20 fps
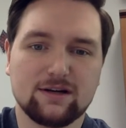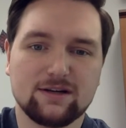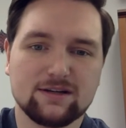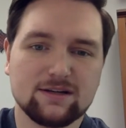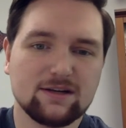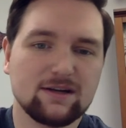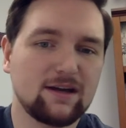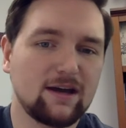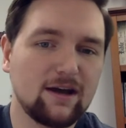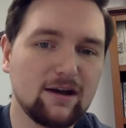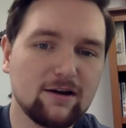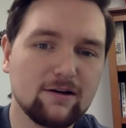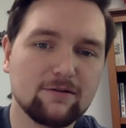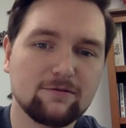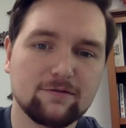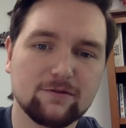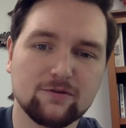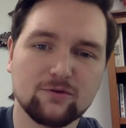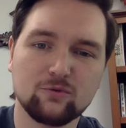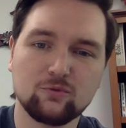and to care
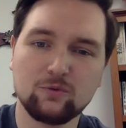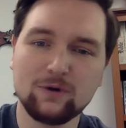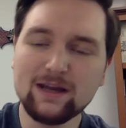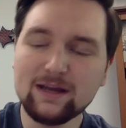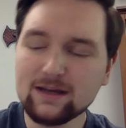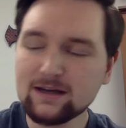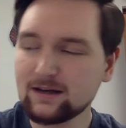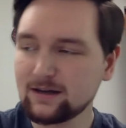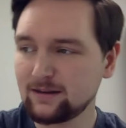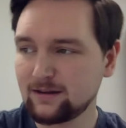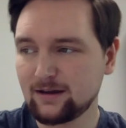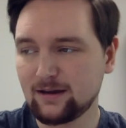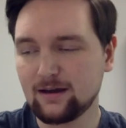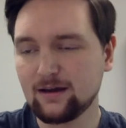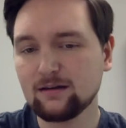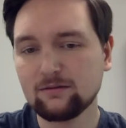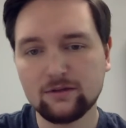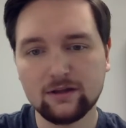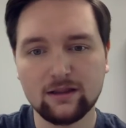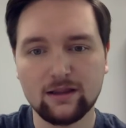for the weak and the
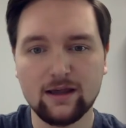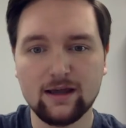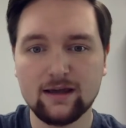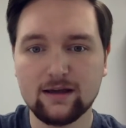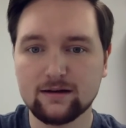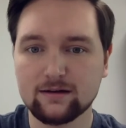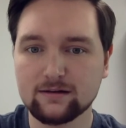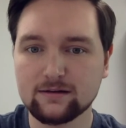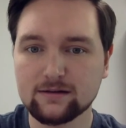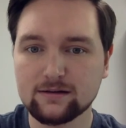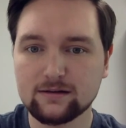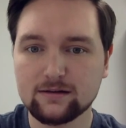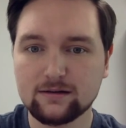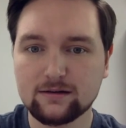heavy laden